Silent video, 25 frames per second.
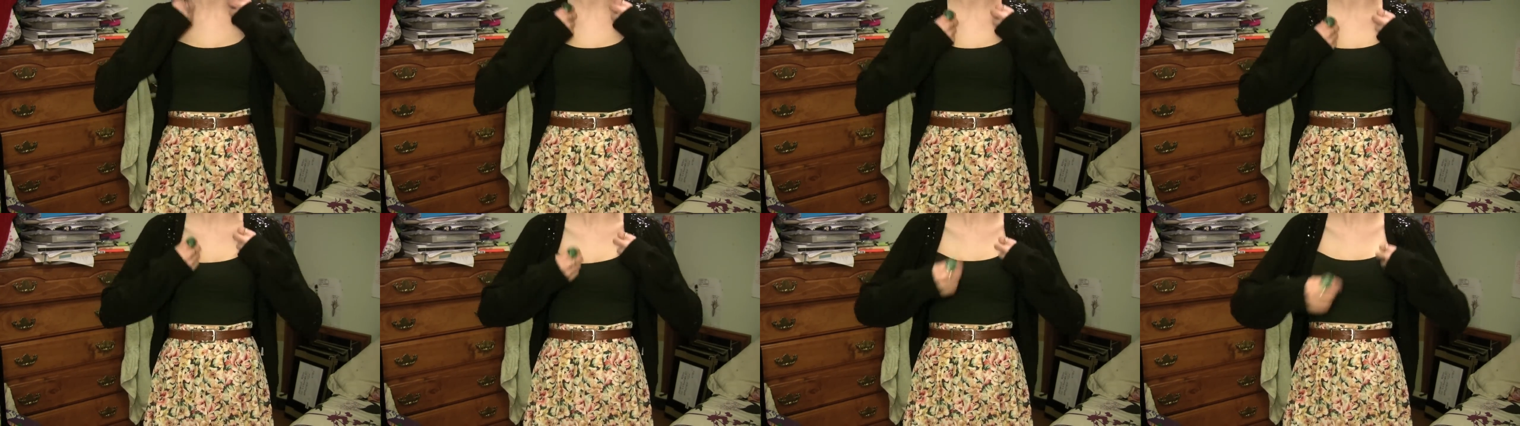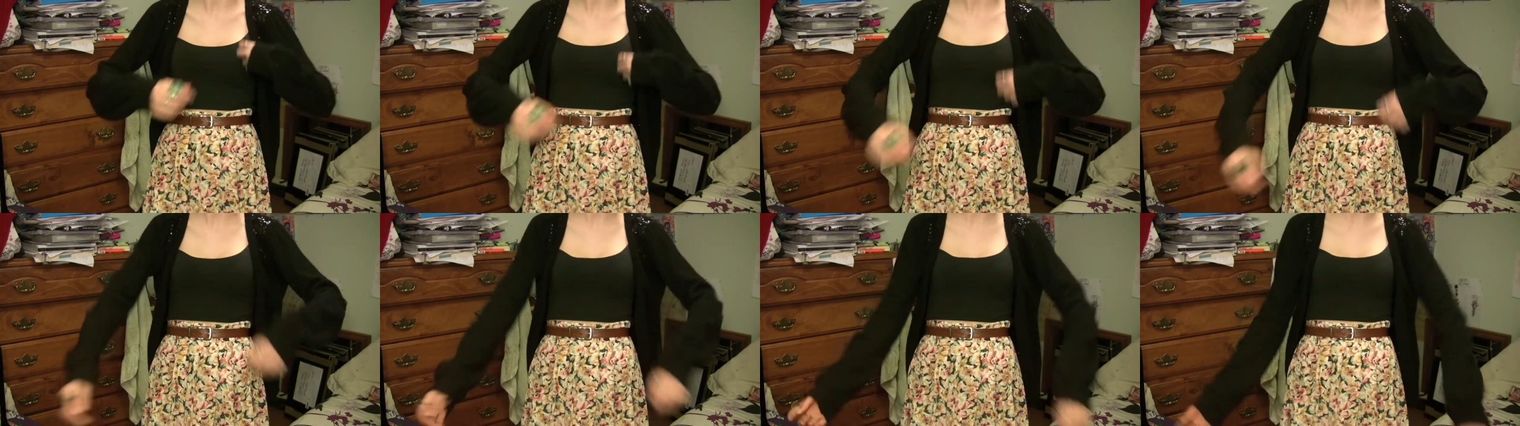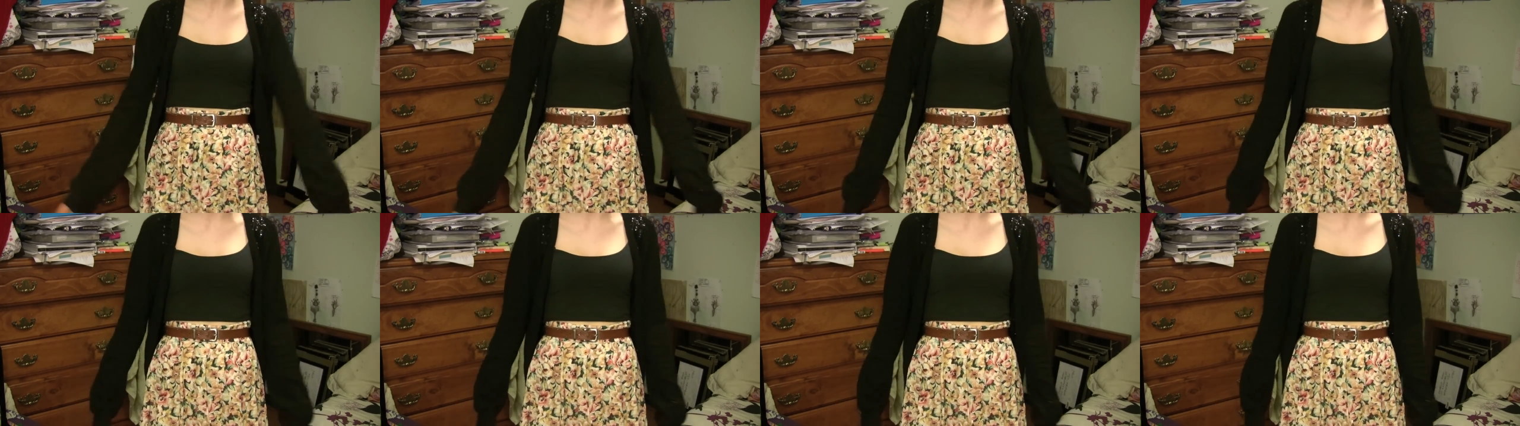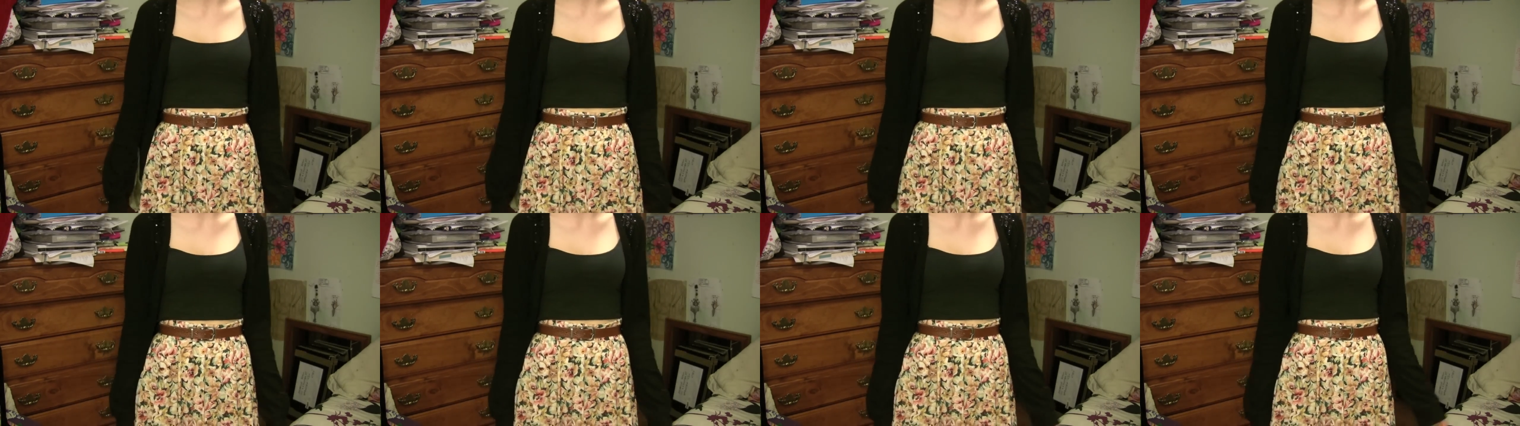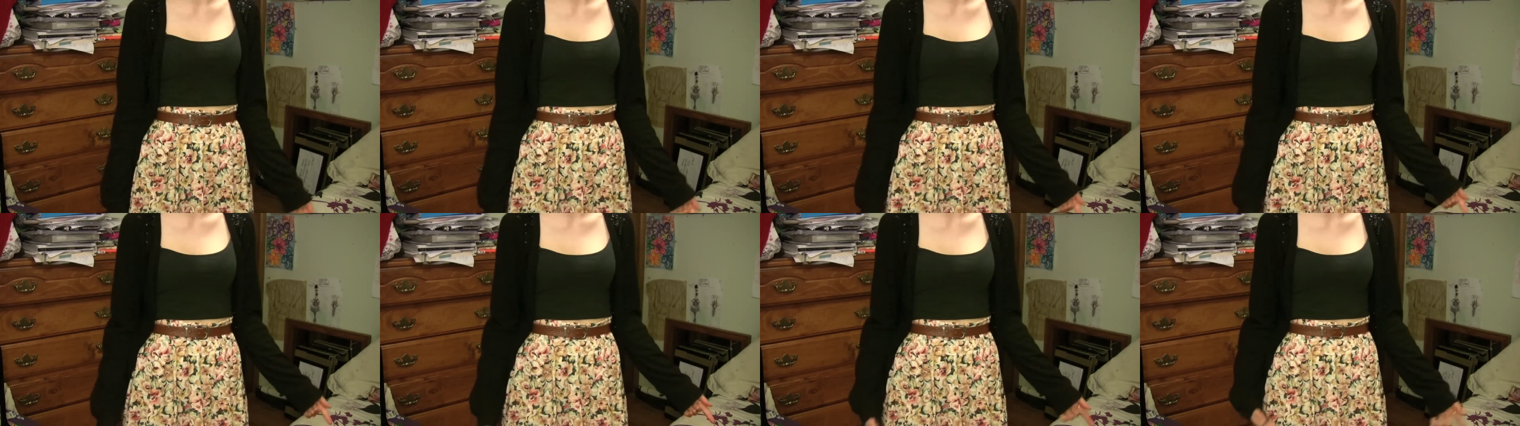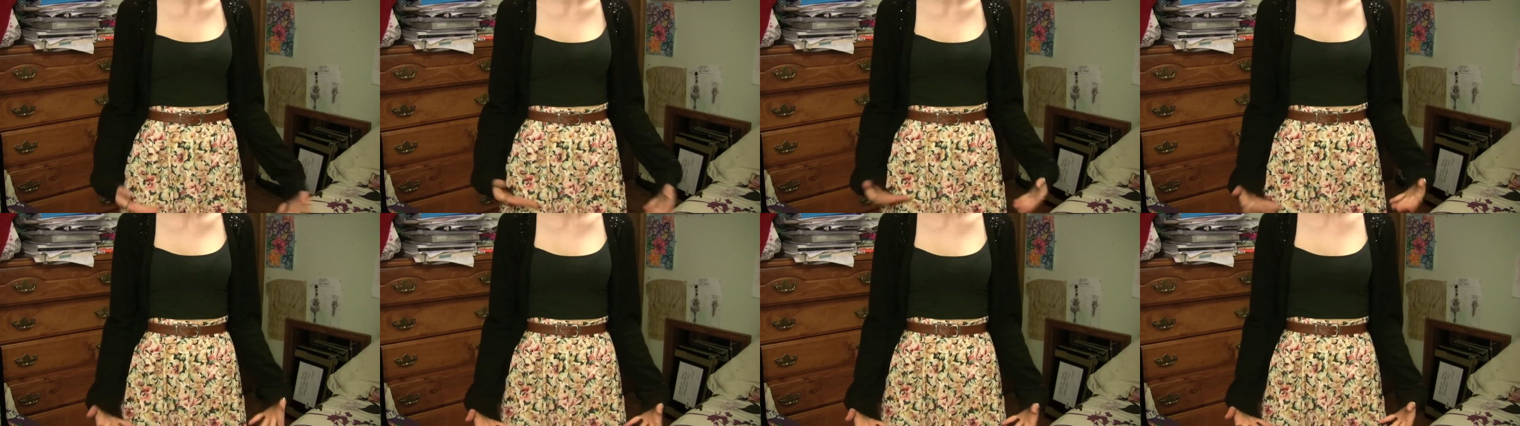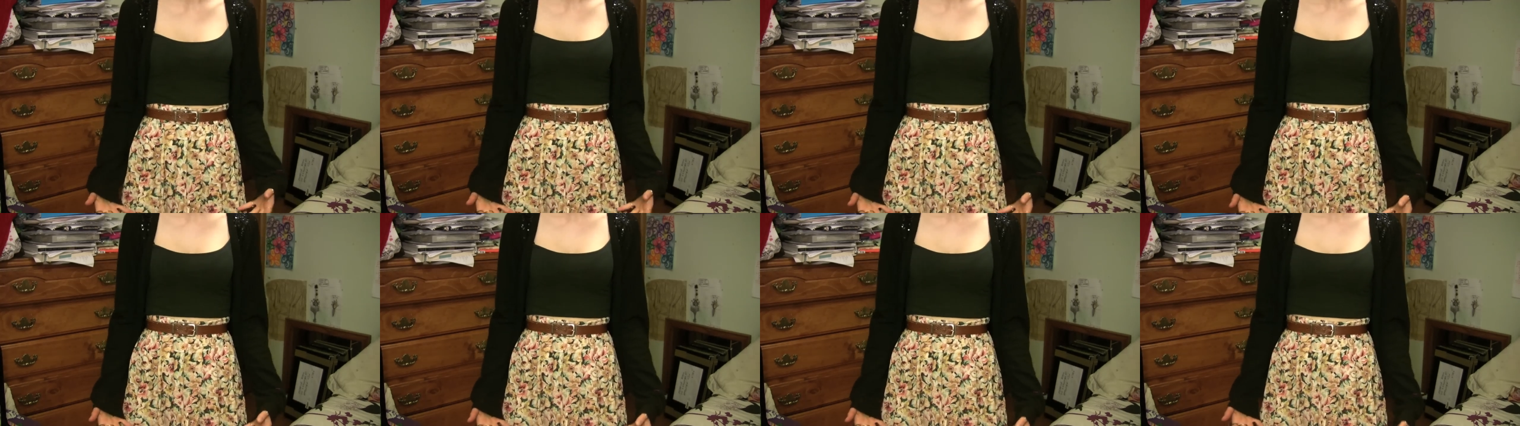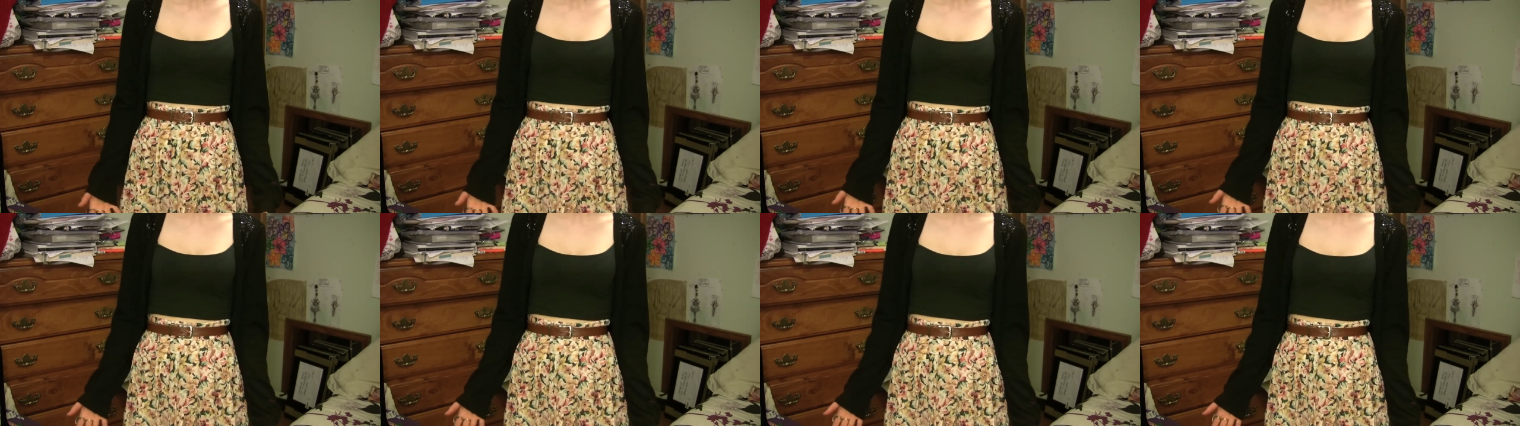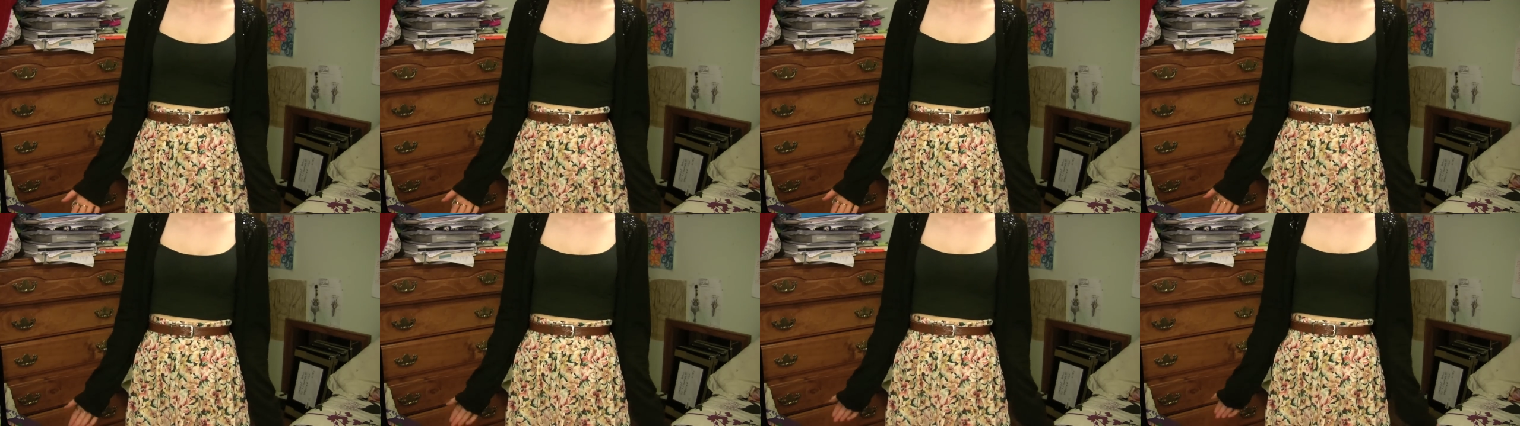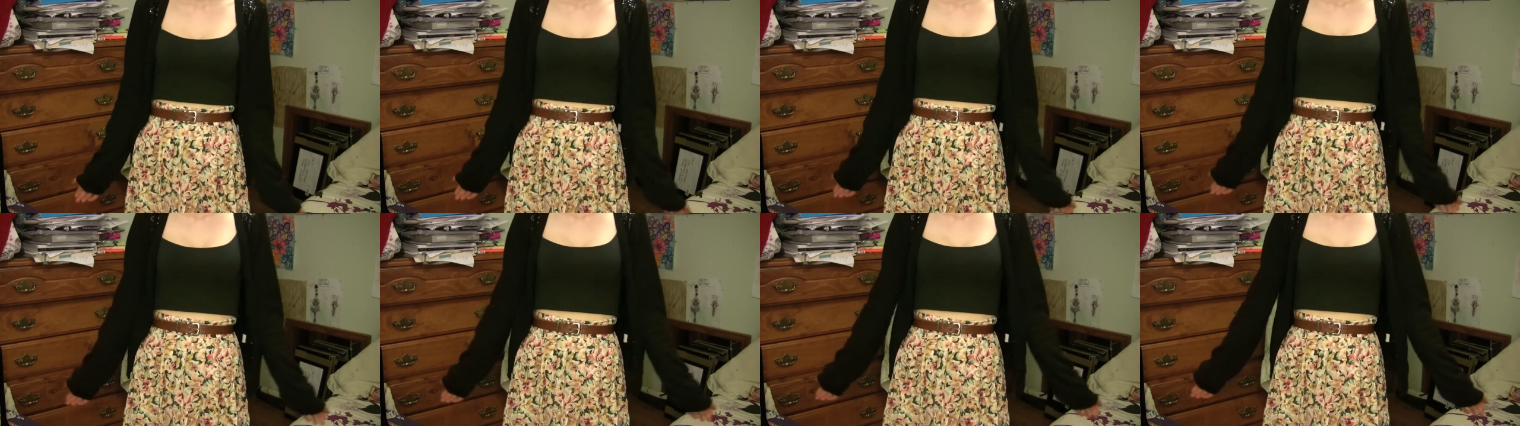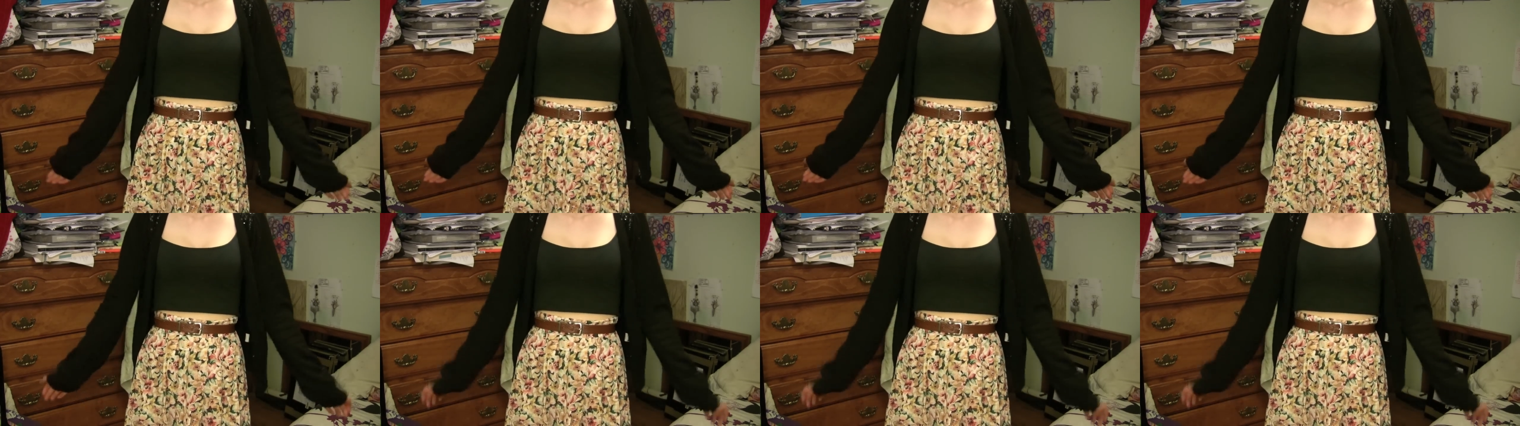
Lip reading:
No face is visible, so there are no lips to read.